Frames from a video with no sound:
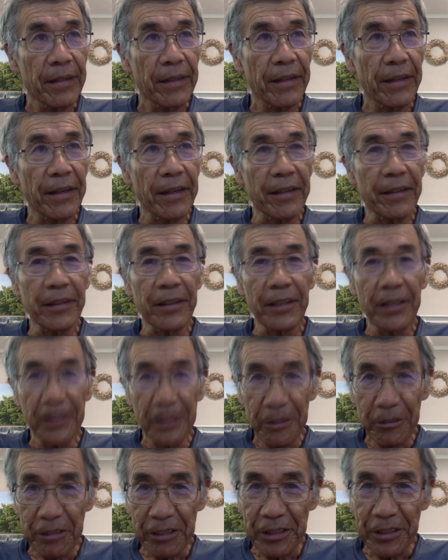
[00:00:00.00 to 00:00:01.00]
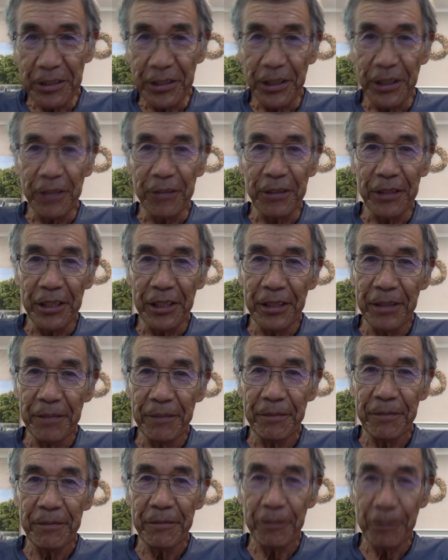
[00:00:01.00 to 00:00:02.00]
And interestingly,
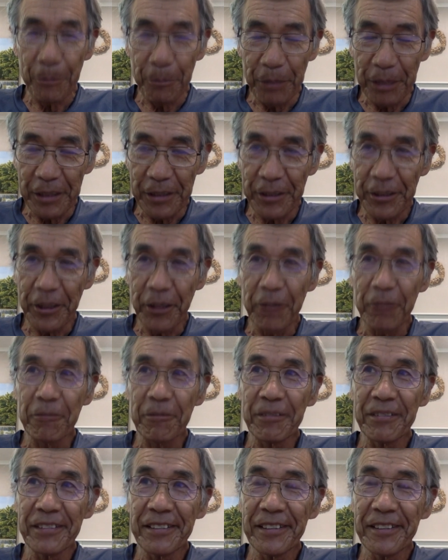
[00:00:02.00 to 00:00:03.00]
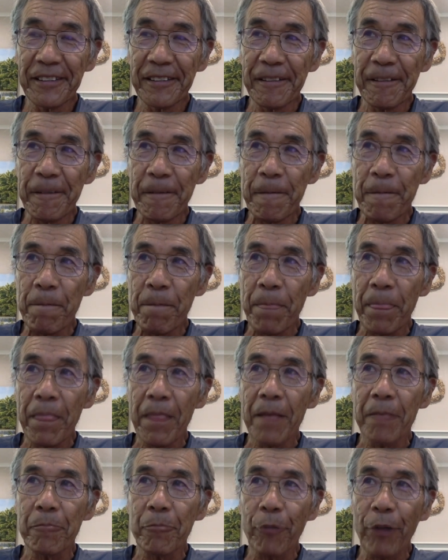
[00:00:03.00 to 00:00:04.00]
for myself,
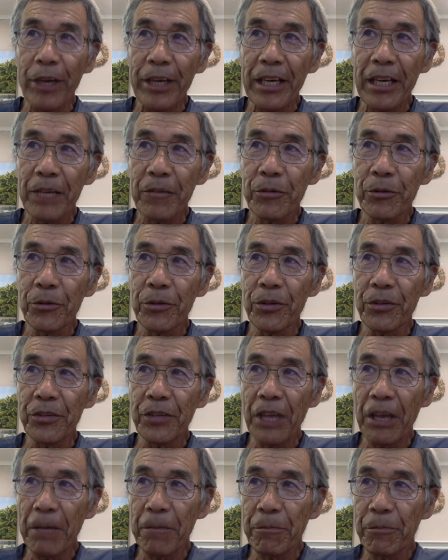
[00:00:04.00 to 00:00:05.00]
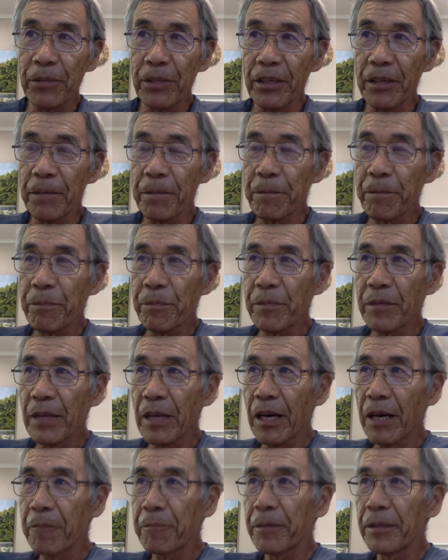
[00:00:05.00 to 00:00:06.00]
prior to this happening,
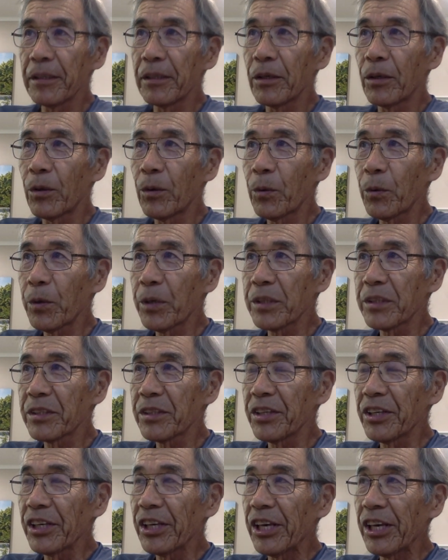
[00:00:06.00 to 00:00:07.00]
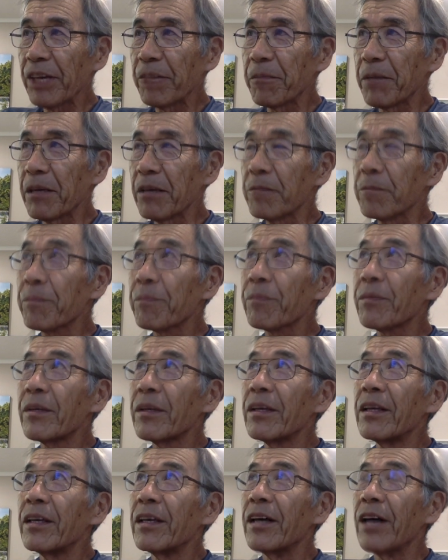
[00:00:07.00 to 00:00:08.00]
I've been always thinking about,
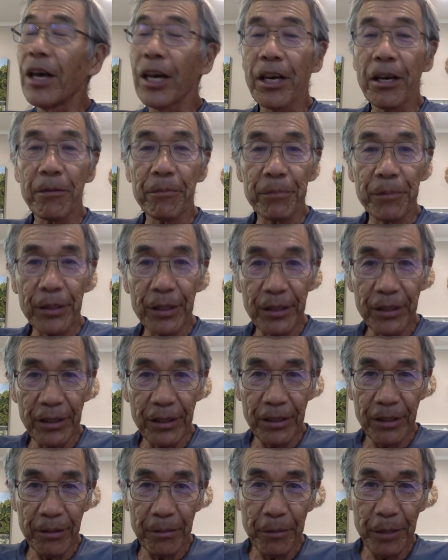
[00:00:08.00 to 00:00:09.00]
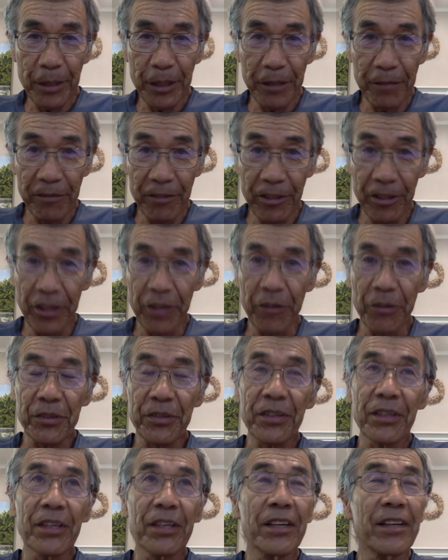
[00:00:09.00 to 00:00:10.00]
I have many videos